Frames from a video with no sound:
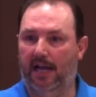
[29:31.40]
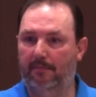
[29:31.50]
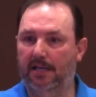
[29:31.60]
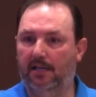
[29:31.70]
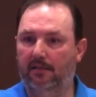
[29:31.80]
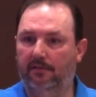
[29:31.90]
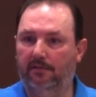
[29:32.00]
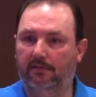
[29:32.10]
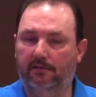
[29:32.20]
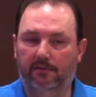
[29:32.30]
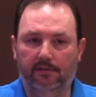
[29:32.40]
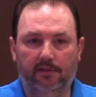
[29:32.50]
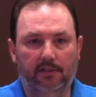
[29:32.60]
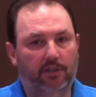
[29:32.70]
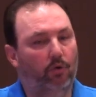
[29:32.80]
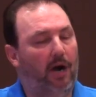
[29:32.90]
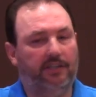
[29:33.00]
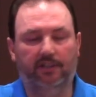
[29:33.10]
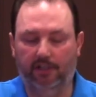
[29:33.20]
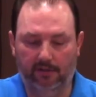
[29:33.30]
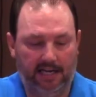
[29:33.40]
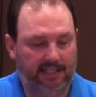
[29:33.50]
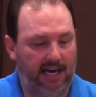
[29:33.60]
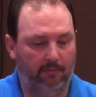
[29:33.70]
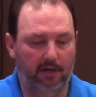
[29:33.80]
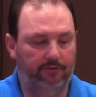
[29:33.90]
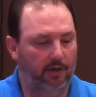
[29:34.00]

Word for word: Amen? You watching through that camera,